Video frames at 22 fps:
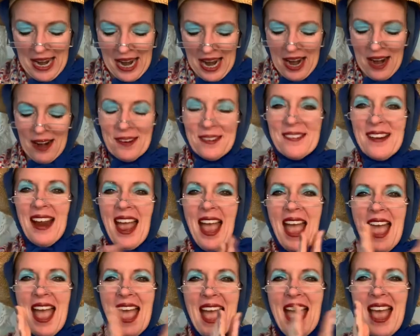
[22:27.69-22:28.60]

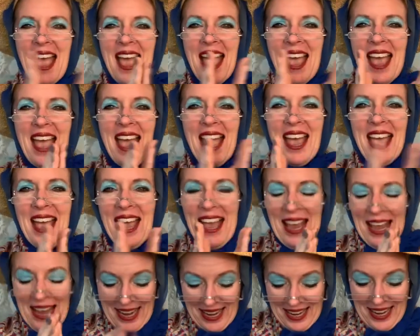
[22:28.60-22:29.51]

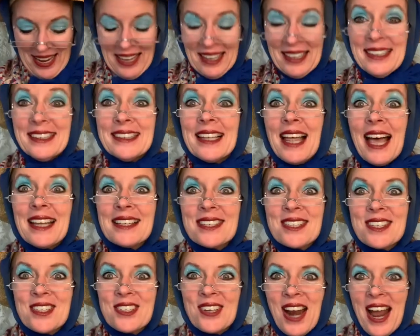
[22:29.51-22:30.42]
Hooray!
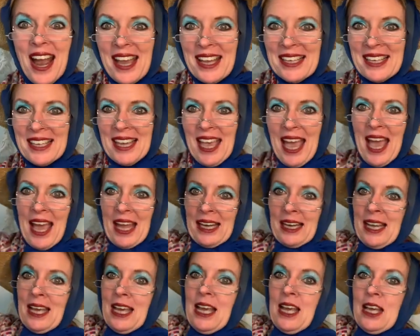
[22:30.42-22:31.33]
Let's try it again.